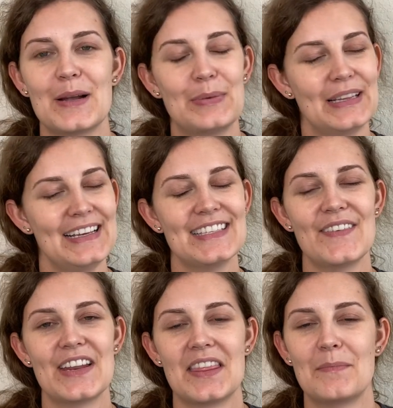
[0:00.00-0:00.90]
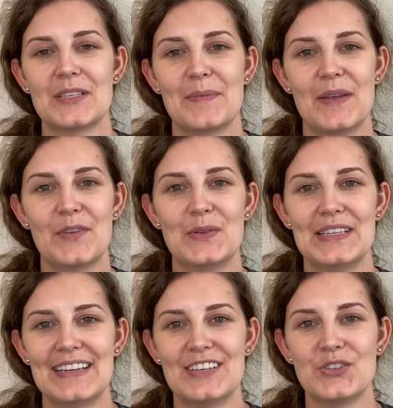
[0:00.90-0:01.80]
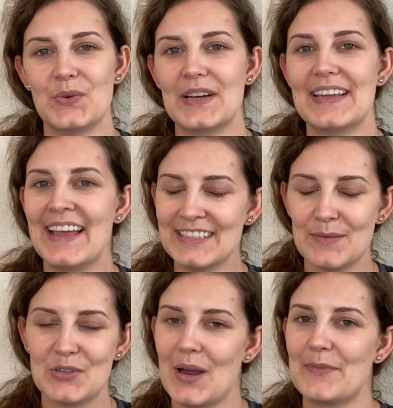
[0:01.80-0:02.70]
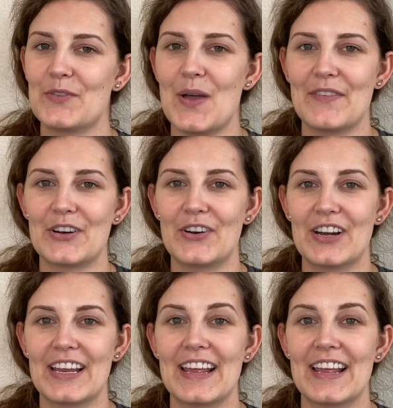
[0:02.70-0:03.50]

Please give it a thumbs up if you did enjoy and subscribe if you haven't already.